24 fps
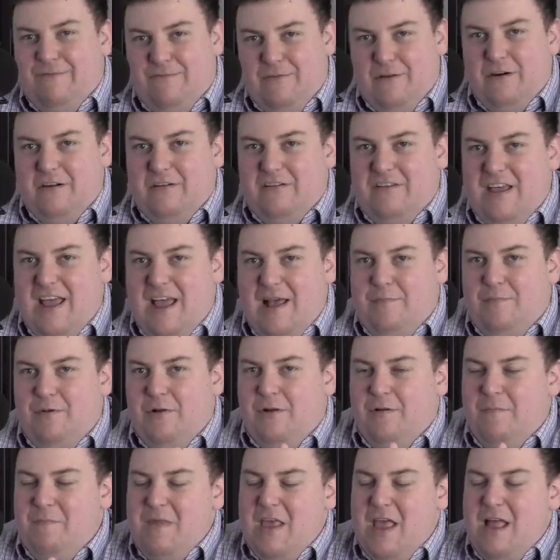for
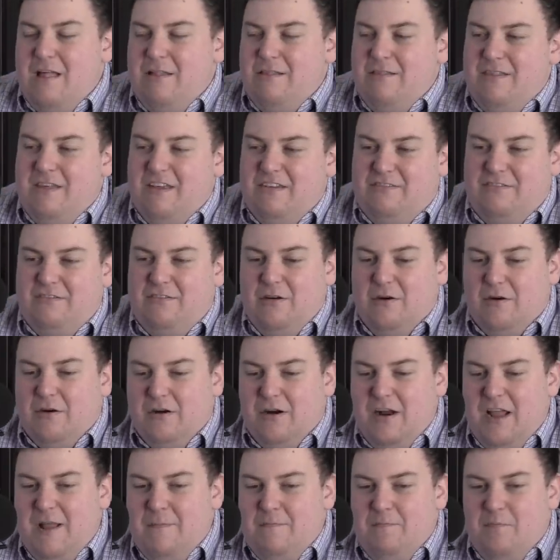example, this
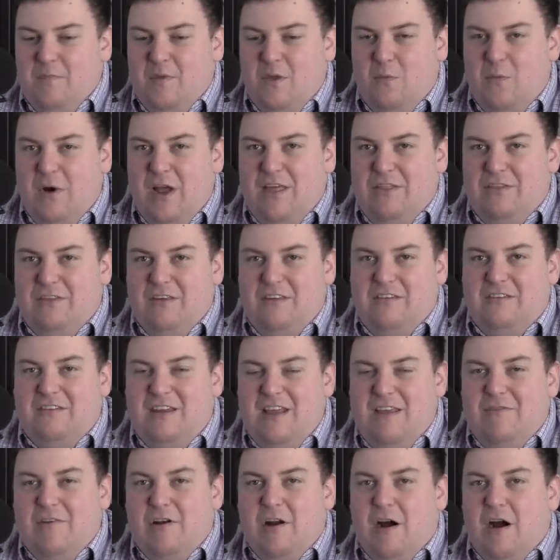story with
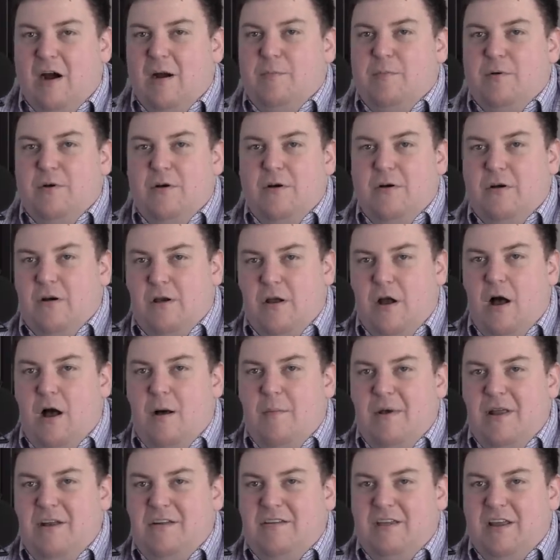Stephen Harper
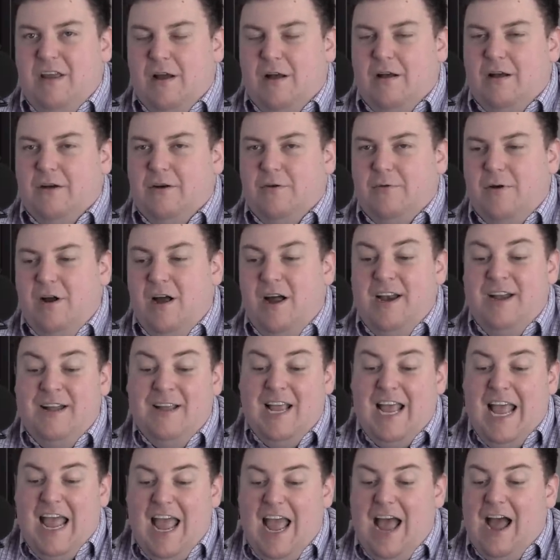commenting on Iran.
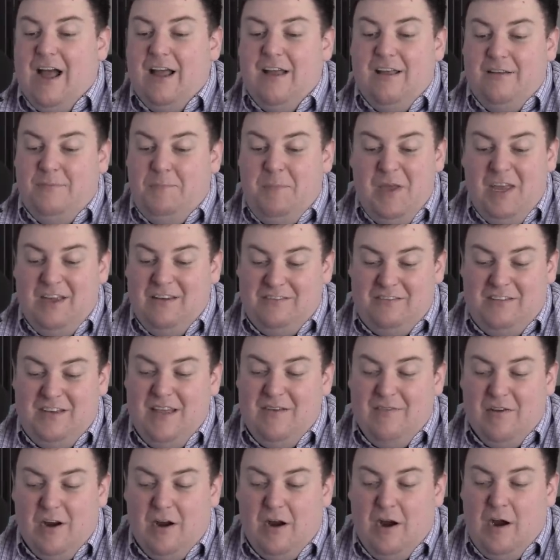Because
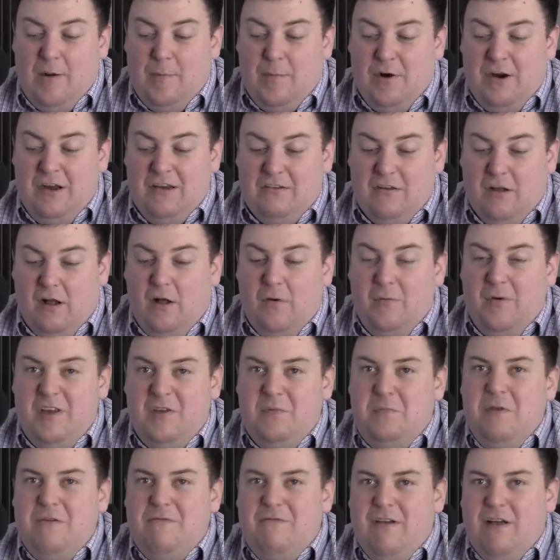Stephen Harper has
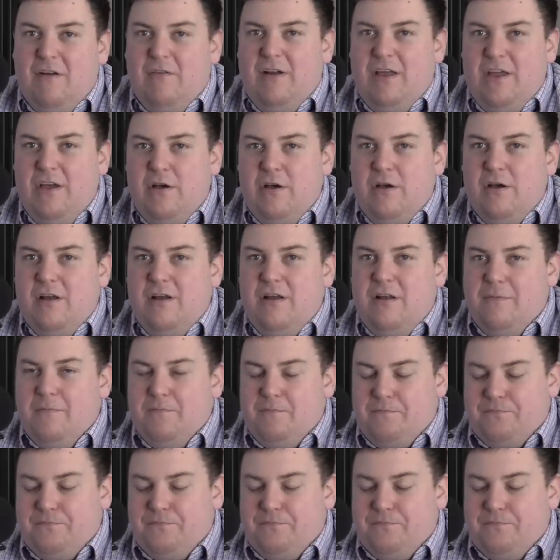always been very good